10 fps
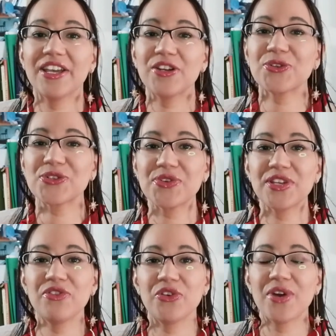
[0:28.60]
and also
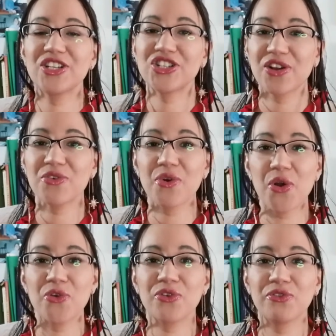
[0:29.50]
give you a general
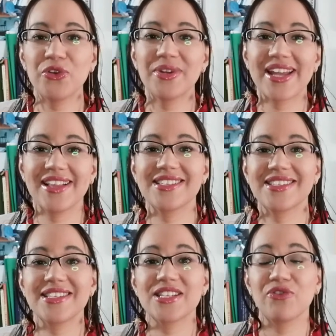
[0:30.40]
overview
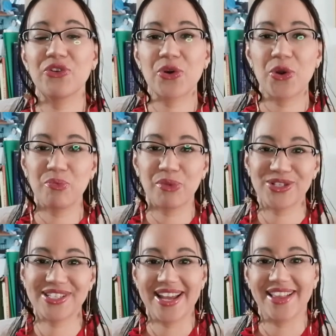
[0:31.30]
analysis of your own
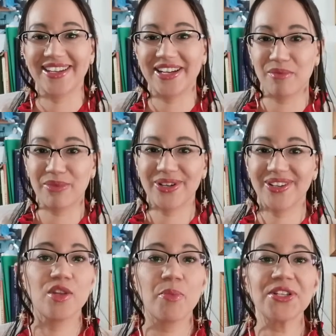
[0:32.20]
personality
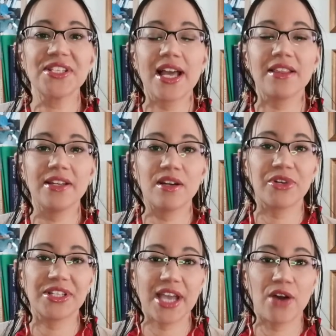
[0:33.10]
number. The personality
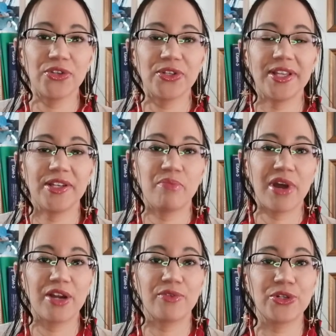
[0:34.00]
number is calculated
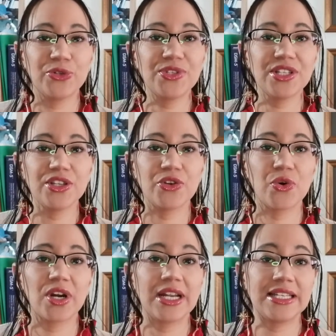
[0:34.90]
by reducing
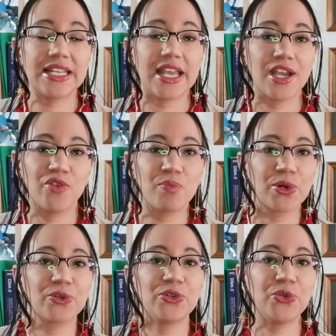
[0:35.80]
your your day of
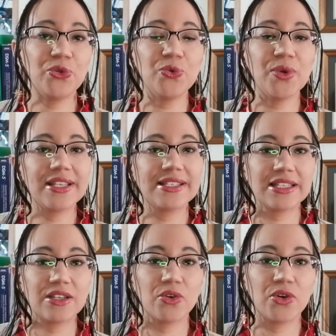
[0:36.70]
birth to a
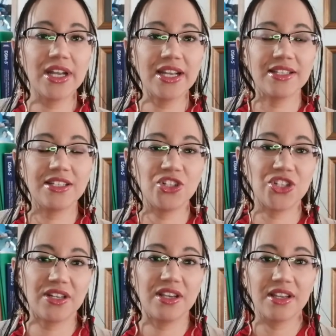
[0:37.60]
single
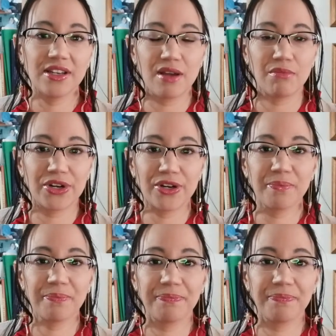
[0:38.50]
digit number.